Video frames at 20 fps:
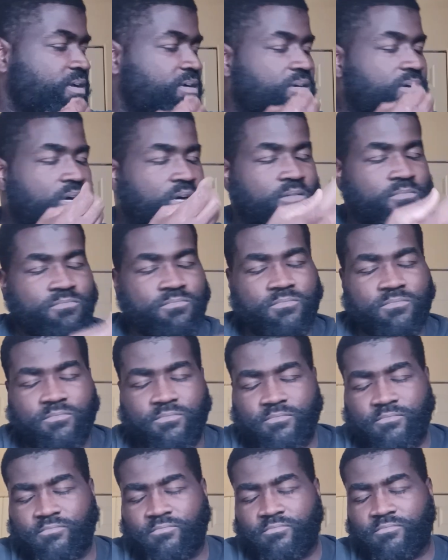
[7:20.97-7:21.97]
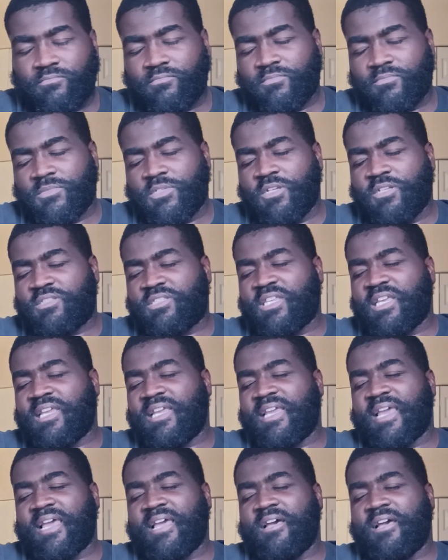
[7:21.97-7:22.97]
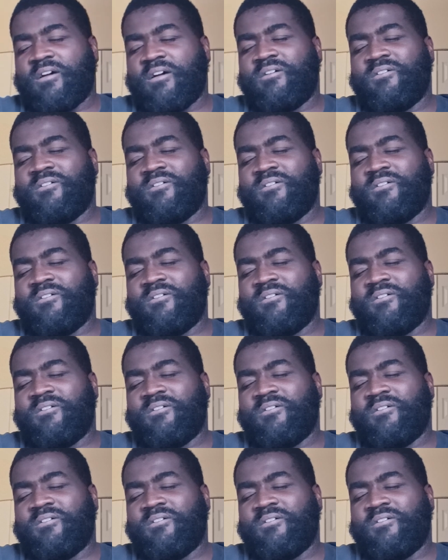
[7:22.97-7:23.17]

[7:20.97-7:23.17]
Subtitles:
thing at